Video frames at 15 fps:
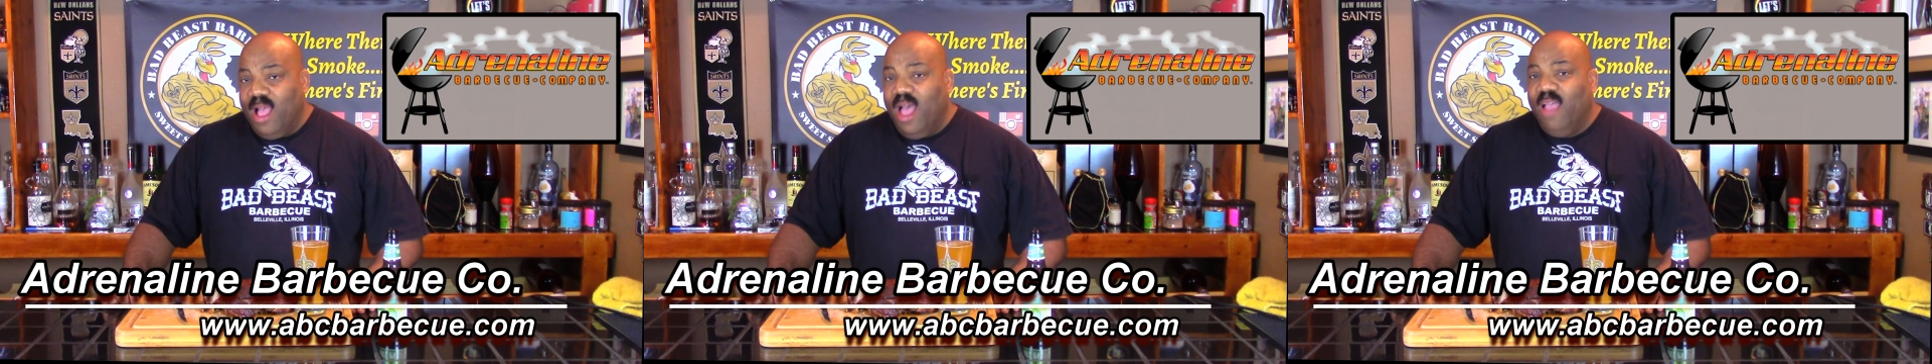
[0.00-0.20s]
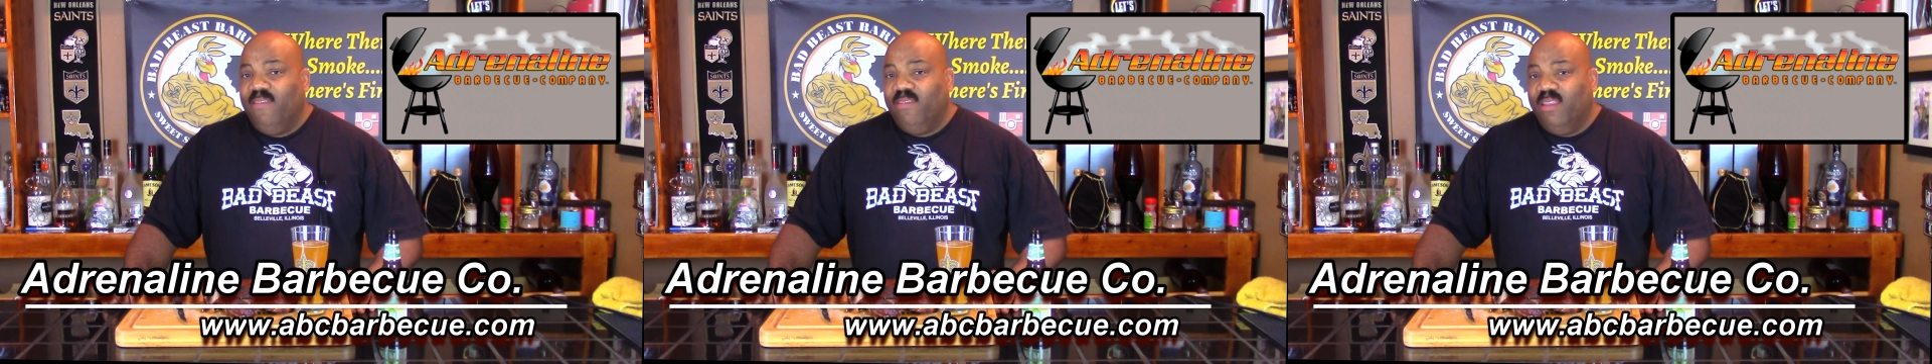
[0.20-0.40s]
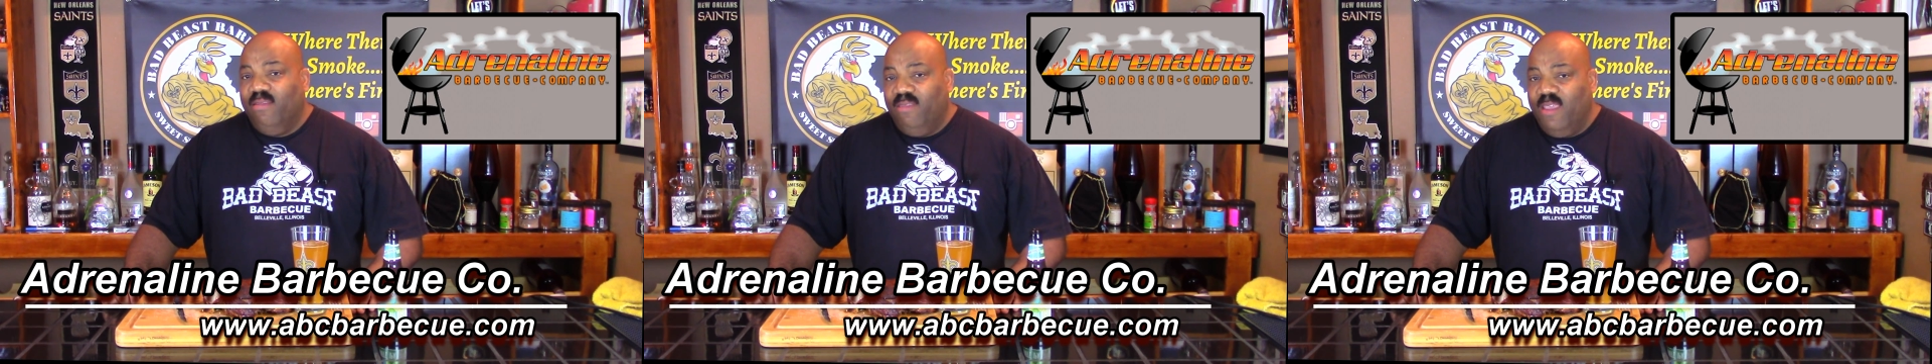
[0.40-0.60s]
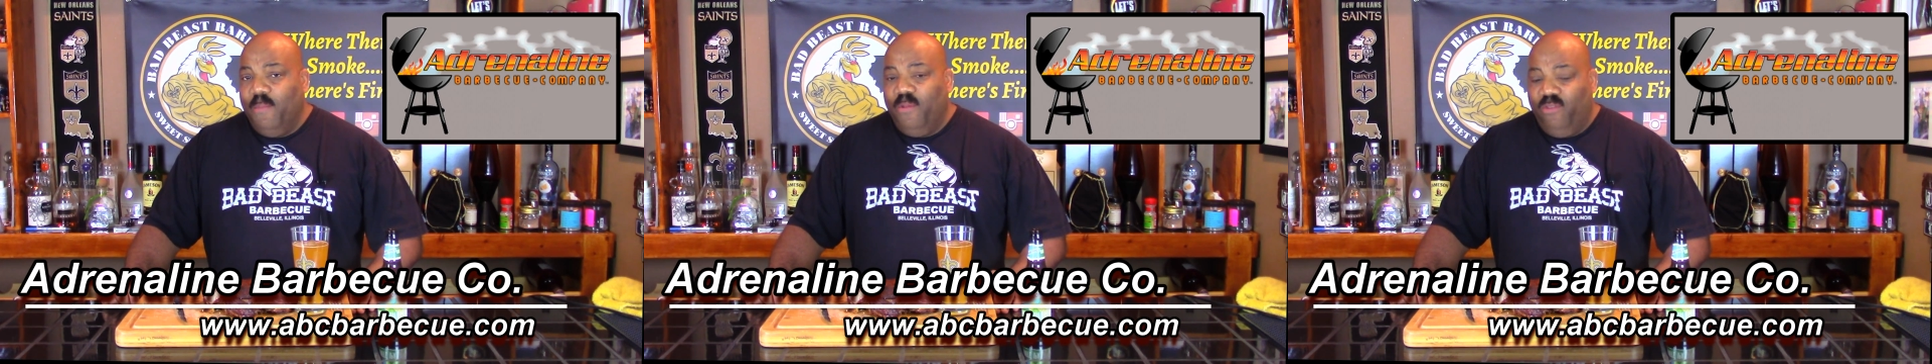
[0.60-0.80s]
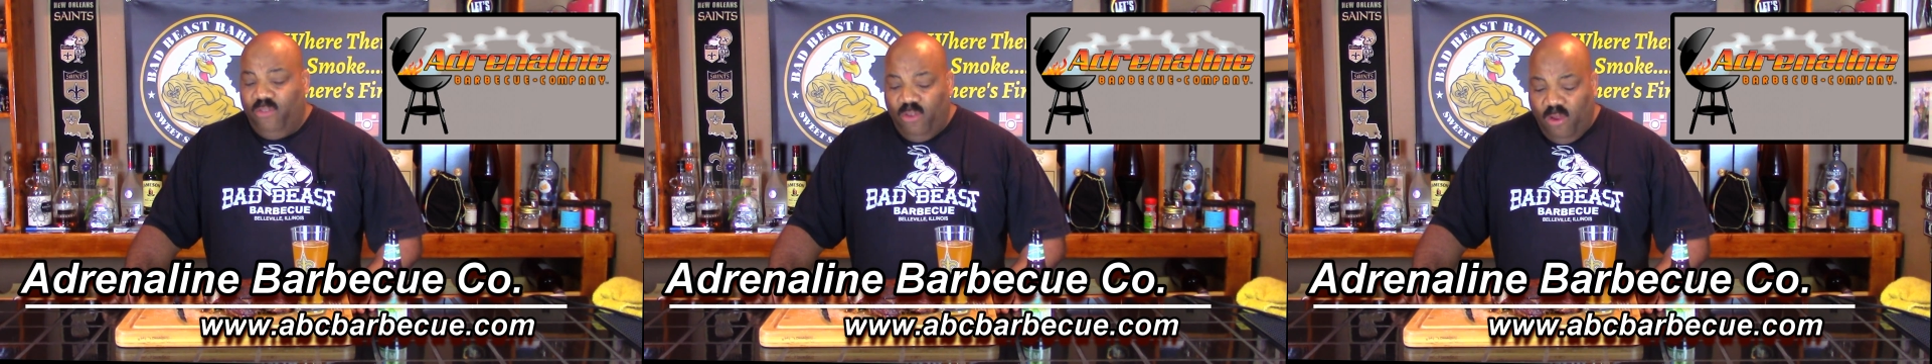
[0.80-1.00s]
a constant
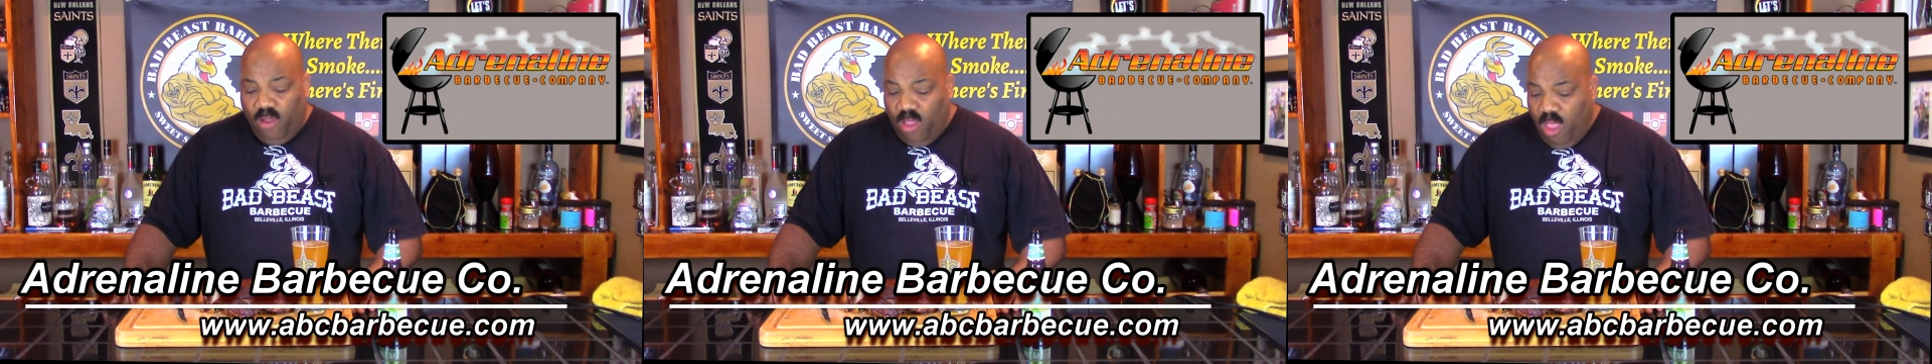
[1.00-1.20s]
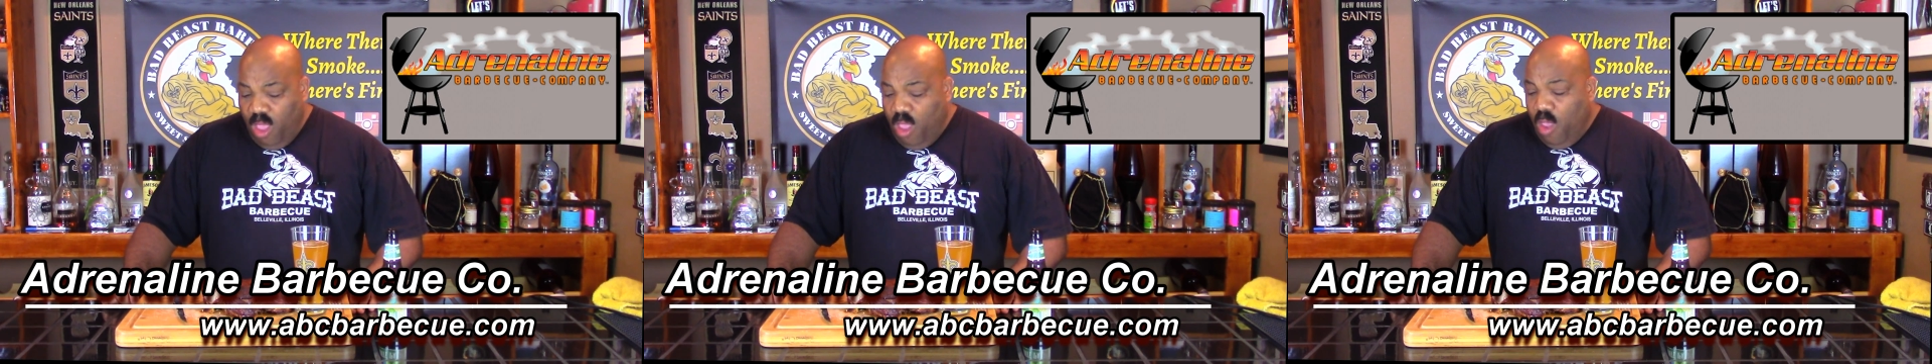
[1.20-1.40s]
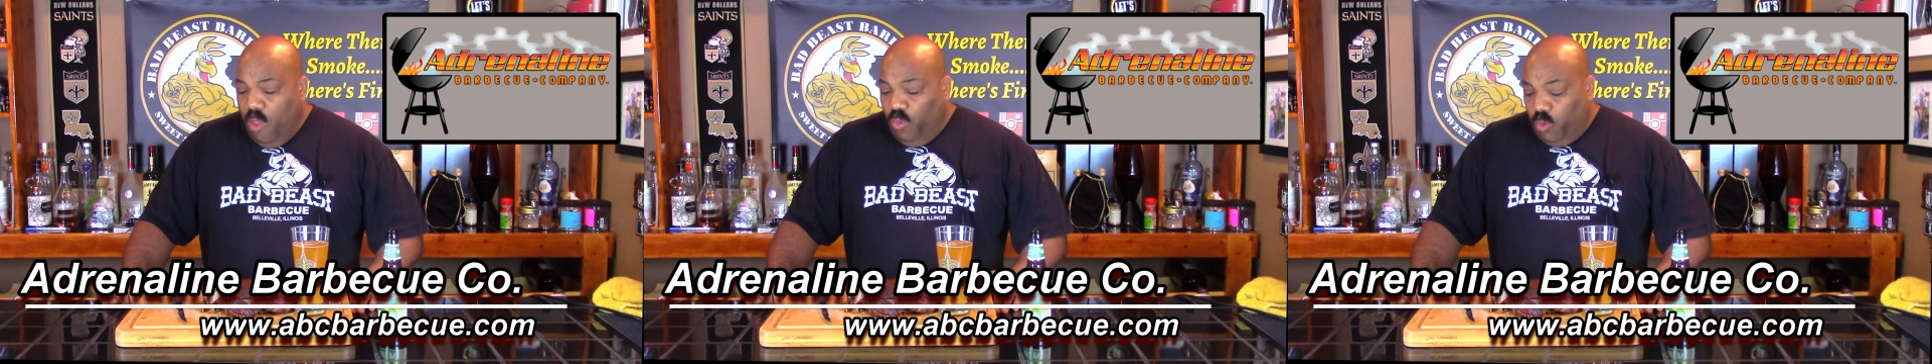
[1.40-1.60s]
temperature